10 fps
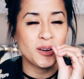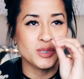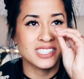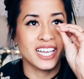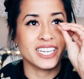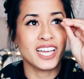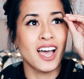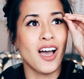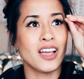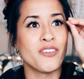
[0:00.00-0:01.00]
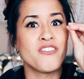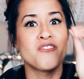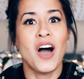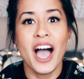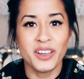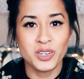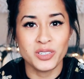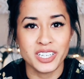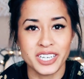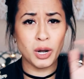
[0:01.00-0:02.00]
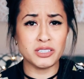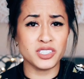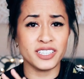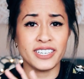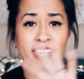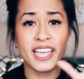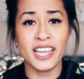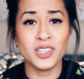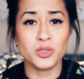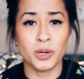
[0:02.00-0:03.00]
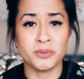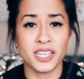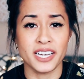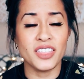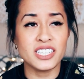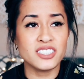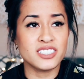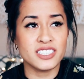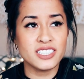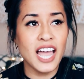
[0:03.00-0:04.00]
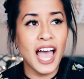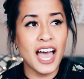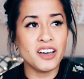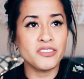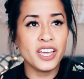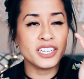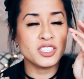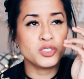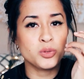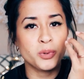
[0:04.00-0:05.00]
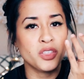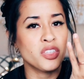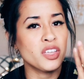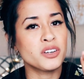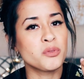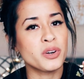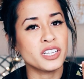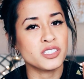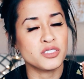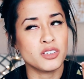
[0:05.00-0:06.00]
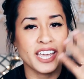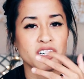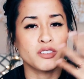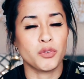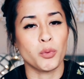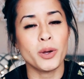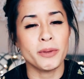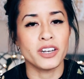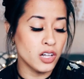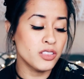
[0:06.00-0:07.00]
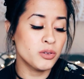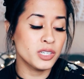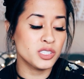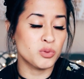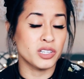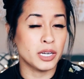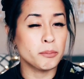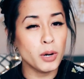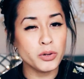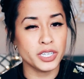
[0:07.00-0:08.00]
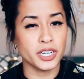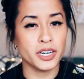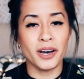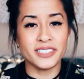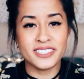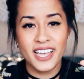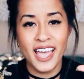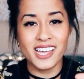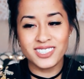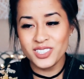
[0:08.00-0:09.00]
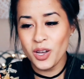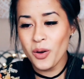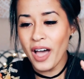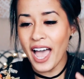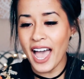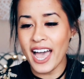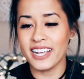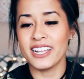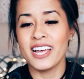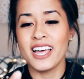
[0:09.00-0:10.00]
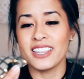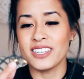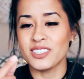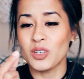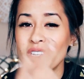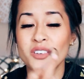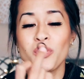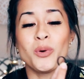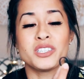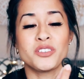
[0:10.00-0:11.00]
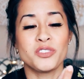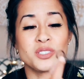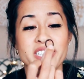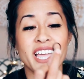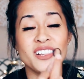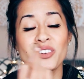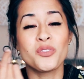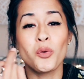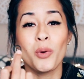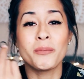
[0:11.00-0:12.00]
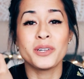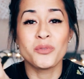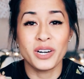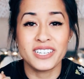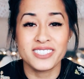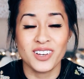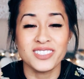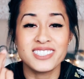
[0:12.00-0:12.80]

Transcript: I was like, finally. When I was looking at Kayla's website, they just didn't have any super thin rings catered for women. All the rings were like bulkier, but Enso had these wonderful tailored for women rings called